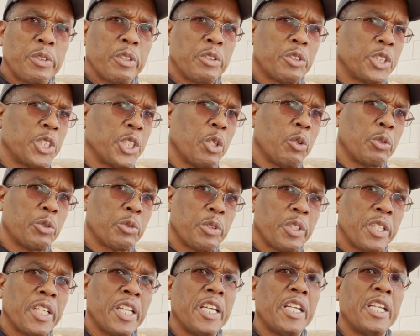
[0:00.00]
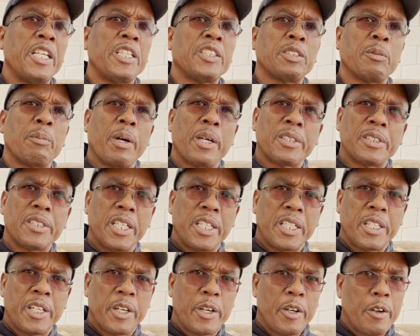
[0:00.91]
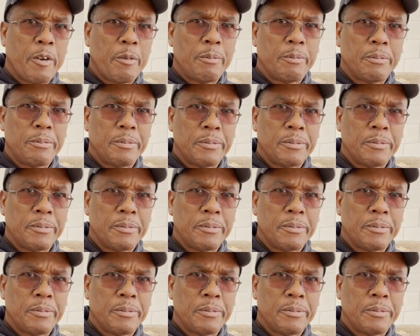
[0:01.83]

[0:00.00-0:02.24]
they're children and they need somebody to take care of them.